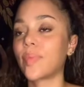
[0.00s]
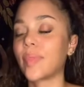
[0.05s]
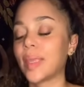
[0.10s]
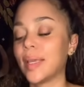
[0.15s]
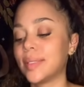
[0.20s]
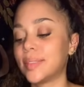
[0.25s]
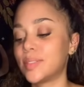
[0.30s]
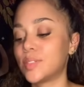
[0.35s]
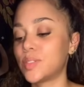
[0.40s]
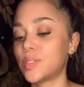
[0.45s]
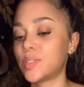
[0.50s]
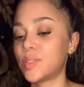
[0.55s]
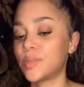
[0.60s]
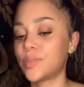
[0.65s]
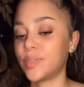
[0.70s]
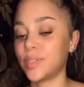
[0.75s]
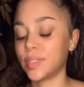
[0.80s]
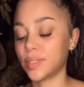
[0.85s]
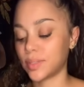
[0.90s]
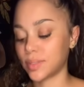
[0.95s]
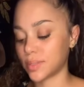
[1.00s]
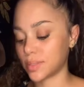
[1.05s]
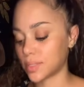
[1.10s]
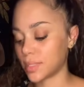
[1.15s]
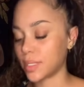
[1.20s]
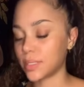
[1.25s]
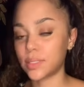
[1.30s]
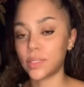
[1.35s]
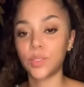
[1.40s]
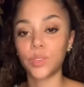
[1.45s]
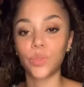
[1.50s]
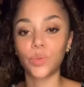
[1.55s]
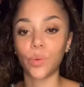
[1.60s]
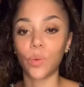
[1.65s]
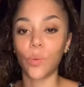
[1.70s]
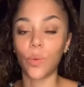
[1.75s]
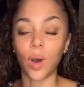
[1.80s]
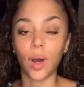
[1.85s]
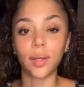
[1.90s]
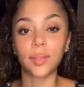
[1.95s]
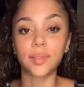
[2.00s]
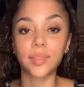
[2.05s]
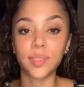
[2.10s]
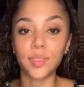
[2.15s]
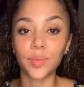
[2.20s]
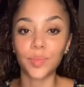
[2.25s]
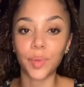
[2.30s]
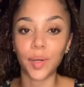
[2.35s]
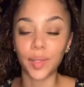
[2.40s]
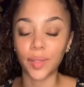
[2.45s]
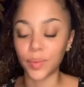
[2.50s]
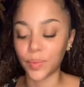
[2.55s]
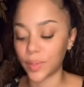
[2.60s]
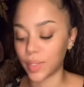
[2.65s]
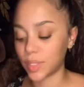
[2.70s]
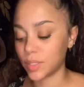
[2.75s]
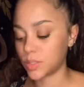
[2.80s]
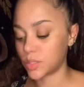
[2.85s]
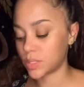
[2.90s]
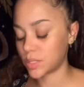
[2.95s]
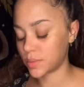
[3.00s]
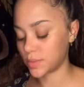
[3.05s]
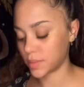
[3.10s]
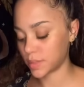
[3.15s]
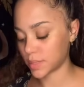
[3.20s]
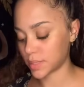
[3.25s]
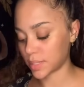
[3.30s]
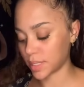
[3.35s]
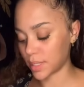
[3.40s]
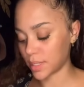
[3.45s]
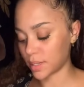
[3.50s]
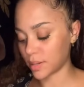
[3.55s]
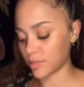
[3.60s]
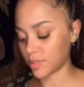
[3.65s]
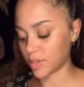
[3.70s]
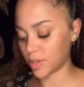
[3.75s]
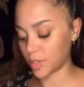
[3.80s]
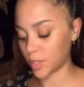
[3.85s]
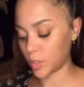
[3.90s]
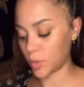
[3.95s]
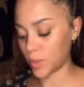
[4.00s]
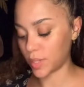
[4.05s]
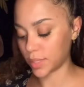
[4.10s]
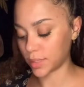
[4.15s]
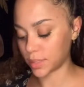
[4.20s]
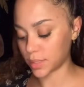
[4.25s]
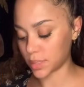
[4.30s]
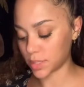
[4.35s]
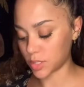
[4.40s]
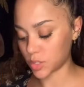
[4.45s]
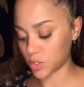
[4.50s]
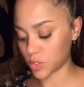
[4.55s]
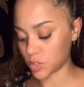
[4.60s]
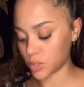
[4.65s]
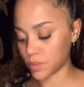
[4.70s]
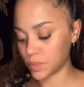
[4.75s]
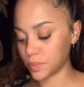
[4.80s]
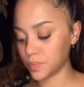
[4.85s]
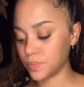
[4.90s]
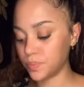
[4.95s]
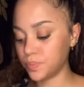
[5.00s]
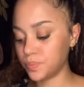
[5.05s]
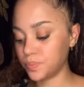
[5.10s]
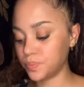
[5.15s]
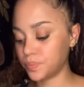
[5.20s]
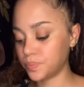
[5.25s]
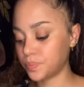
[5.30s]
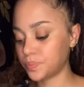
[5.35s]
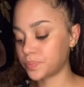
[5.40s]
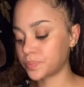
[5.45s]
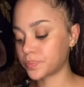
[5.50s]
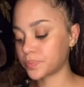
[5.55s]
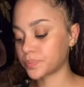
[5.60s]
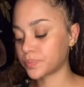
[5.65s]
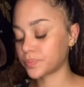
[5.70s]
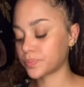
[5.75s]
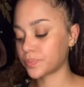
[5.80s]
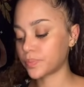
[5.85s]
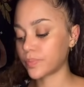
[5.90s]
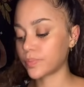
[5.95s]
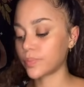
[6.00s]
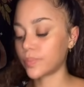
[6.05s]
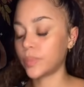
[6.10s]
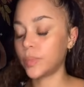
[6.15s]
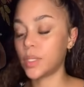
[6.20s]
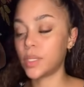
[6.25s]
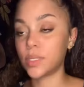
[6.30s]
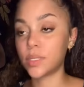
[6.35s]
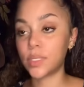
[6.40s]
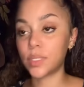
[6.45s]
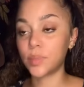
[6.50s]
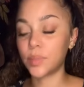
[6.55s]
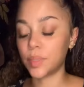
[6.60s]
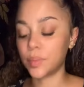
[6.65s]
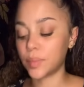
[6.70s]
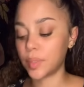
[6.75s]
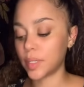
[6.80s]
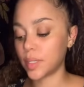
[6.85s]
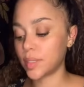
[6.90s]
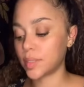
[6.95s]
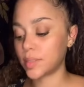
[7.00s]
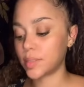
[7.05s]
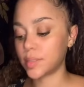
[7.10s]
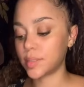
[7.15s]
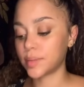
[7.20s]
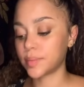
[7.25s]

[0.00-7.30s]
it just feels, that's two of wands, by the way. It just feels like a very quick decision needs to be made.